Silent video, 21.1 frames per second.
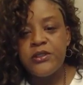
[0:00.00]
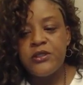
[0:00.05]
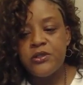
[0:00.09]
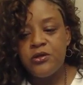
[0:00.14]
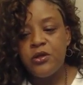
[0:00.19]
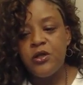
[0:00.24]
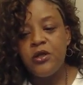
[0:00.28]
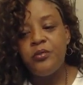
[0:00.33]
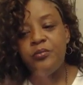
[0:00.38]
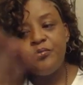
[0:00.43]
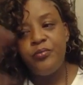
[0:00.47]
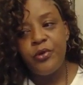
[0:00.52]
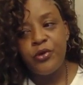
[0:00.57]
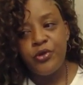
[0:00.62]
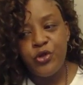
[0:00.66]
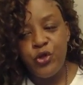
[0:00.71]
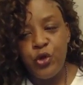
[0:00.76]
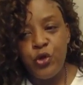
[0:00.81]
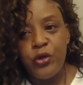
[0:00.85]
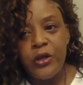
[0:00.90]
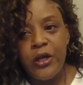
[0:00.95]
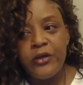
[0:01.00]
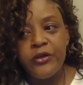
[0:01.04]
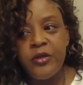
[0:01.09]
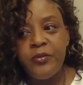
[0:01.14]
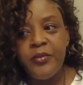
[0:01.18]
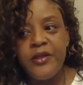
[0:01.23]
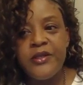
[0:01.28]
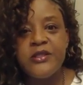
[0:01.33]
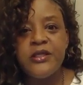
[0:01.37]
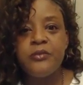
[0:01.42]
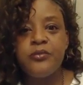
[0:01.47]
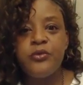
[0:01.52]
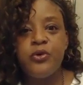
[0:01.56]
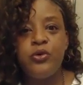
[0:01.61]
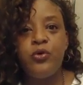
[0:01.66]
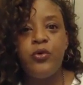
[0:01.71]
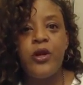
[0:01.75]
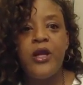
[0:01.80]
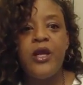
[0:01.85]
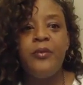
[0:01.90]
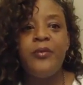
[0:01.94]
It's going to turn out to be something
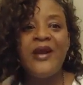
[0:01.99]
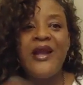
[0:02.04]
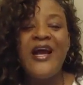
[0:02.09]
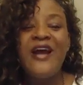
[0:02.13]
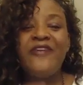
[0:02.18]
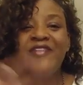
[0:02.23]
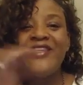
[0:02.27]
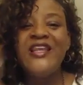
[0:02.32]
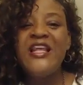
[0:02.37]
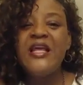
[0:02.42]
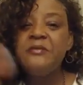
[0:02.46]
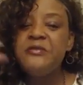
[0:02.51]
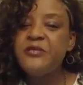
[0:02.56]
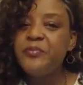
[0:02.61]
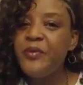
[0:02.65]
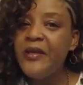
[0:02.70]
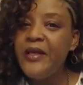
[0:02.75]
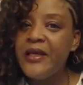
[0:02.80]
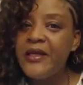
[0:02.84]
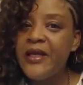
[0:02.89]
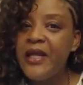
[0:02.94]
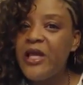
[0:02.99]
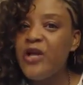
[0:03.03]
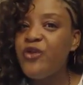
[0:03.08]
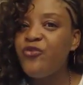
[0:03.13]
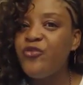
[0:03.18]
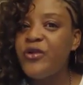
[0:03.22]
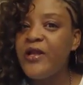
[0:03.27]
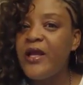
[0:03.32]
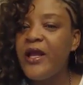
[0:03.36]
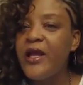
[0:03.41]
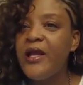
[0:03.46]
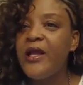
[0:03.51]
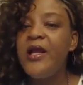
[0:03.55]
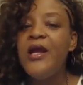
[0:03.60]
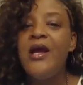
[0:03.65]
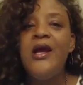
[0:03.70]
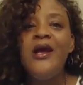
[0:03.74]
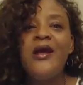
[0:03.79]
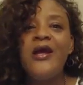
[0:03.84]
great. But I have to keep speaking it every day.